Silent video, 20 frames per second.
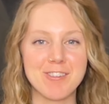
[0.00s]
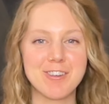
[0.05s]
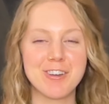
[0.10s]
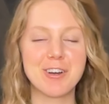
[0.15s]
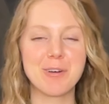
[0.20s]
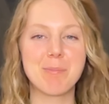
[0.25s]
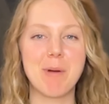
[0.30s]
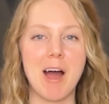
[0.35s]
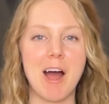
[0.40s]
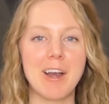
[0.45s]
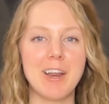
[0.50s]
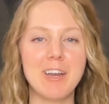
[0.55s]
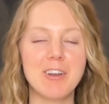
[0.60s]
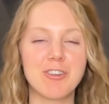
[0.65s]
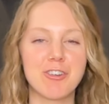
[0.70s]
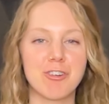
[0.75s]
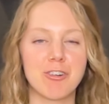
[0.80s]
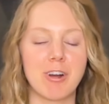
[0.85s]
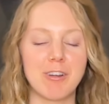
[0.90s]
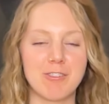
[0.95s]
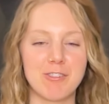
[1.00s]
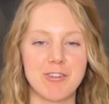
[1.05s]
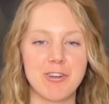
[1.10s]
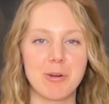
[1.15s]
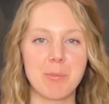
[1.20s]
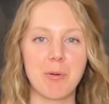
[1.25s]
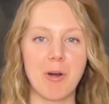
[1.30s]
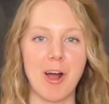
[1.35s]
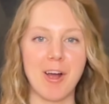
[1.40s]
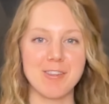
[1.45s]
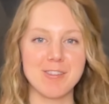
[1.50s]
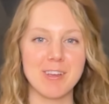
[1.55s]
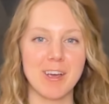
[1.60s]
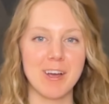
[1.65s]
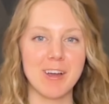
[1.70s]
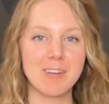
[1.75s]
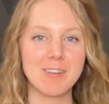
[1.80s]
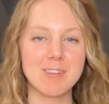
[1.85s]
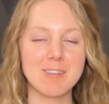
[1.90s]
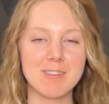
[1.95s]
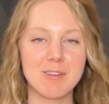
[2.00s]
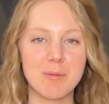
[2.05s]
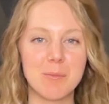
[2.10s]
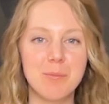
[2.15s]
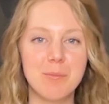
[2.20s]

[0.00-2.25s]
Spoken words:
your body, trust your process.